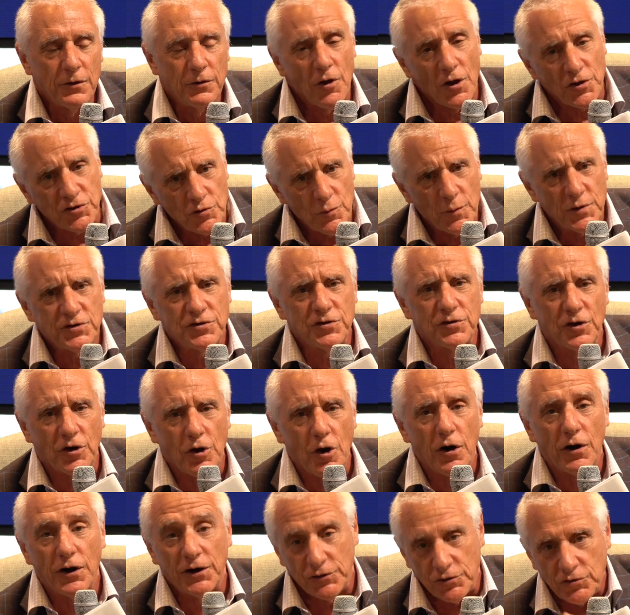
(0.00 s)
not so much in the
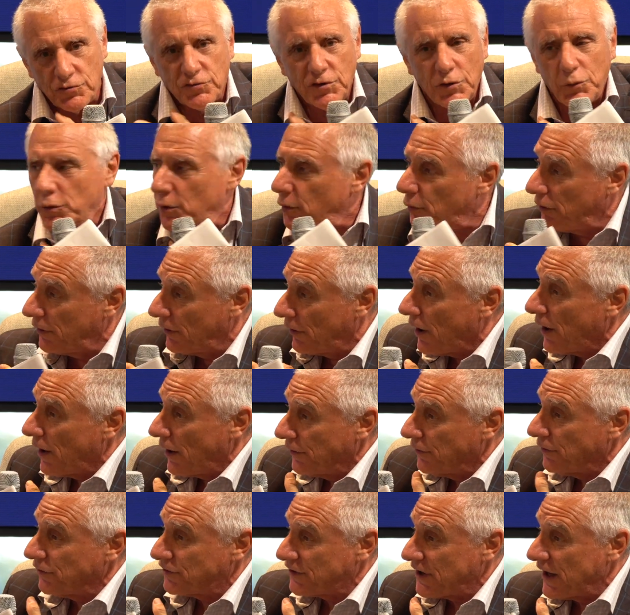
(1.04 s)
car industry where we're
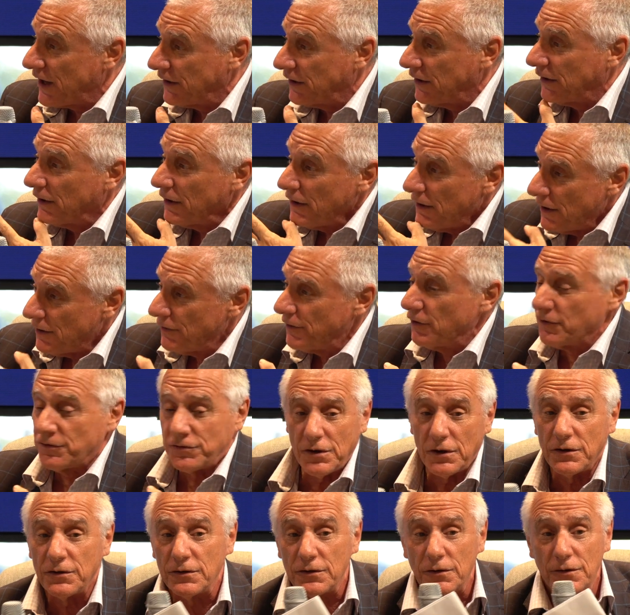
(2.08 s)
understanding
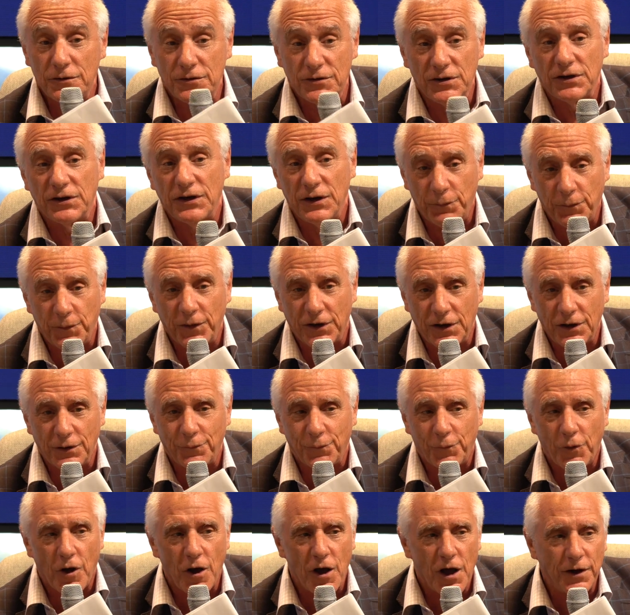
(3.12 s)
there's significant
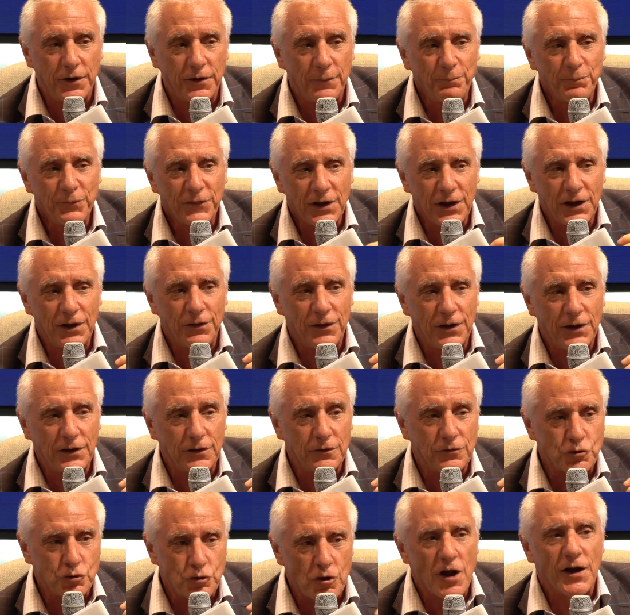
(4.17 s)
fraud. In the
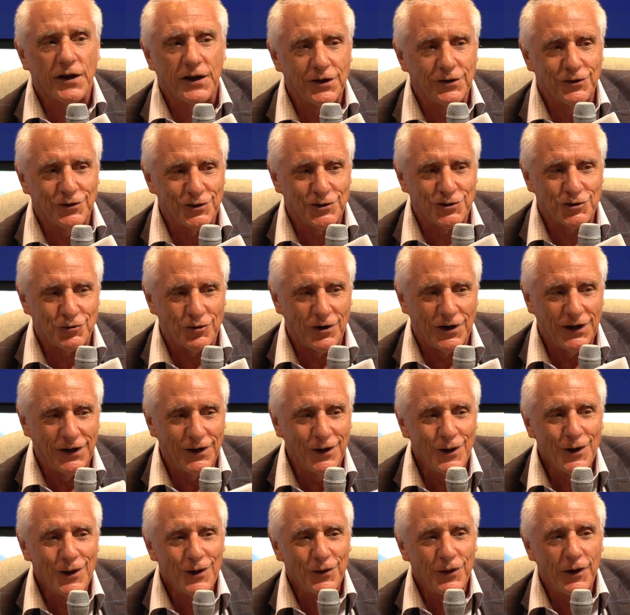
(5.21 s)
truck industry,
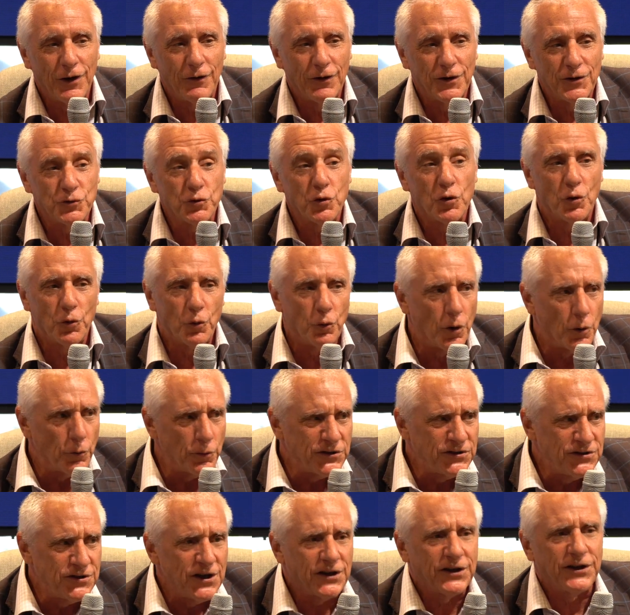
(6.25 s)
there is a
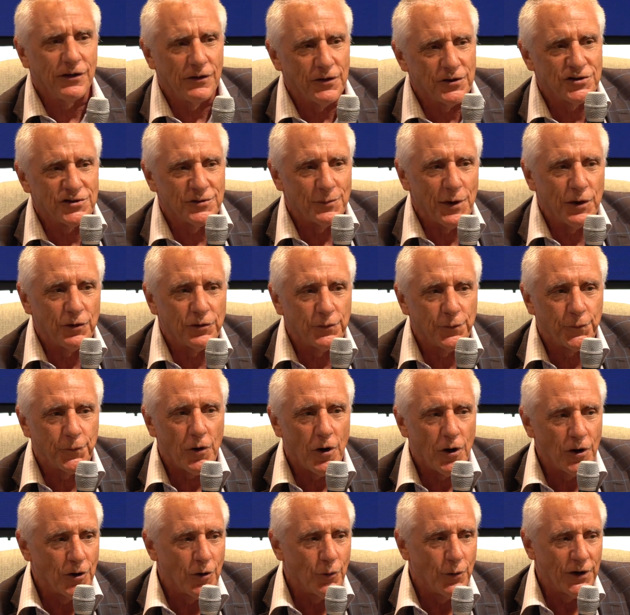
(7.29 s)
ridiculous amount of
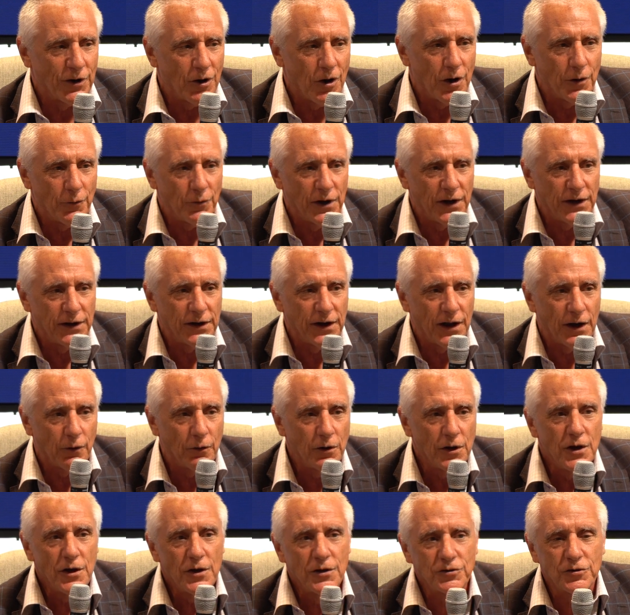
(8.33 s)
fraud going on right now.
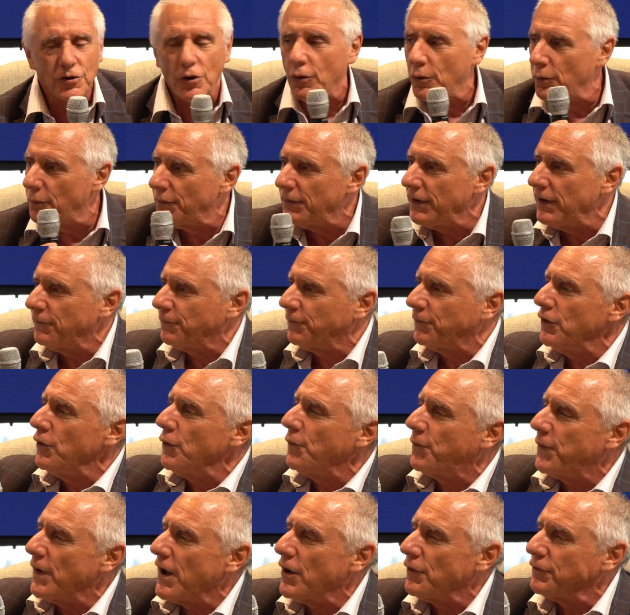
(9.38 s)
So if you
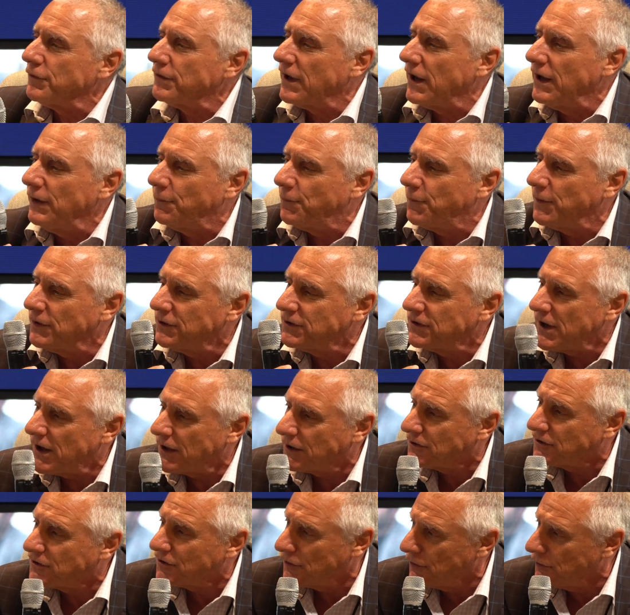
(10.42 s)
found a
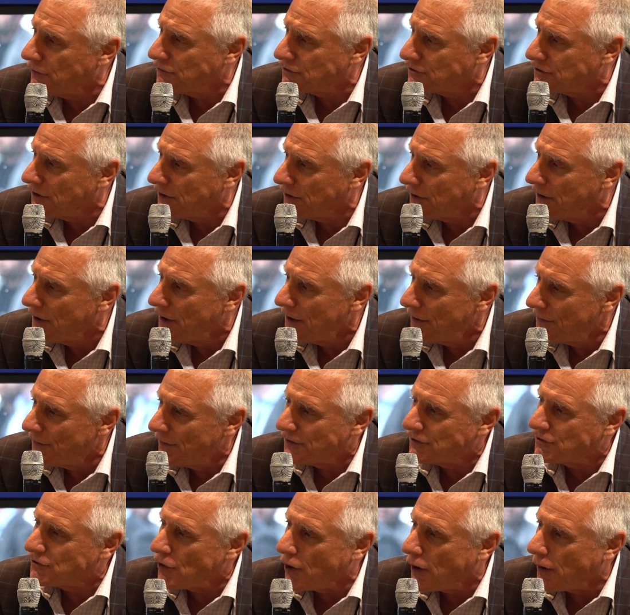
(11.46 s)
fintech solution
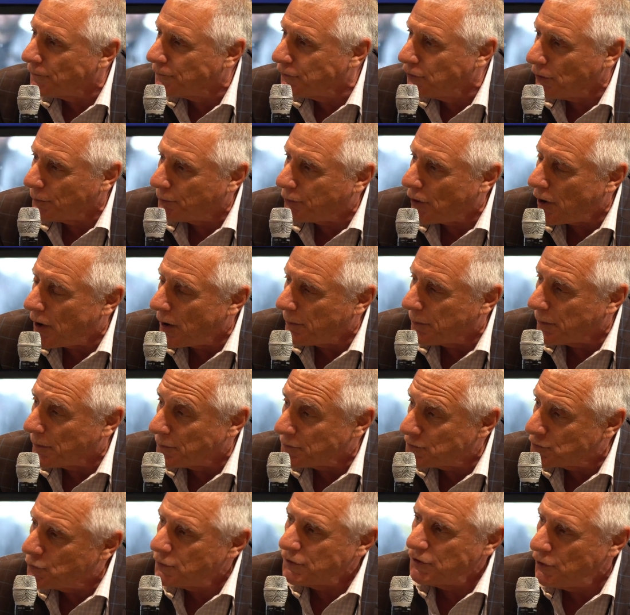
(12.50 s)
that solved your
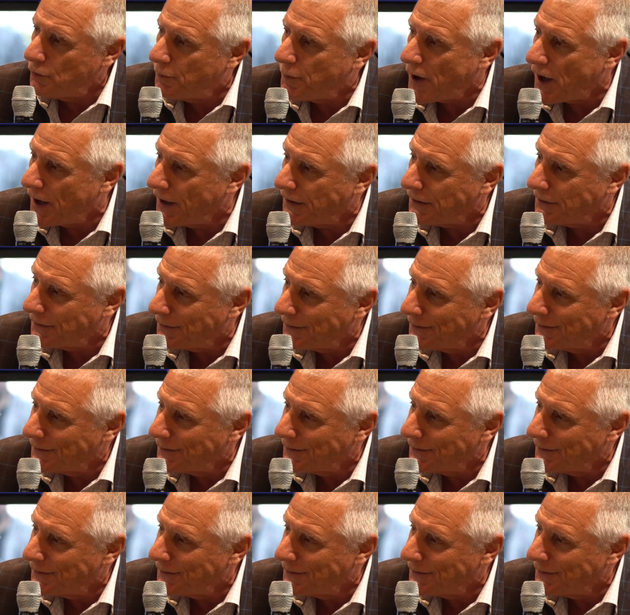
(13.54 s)
problems, would you buy it?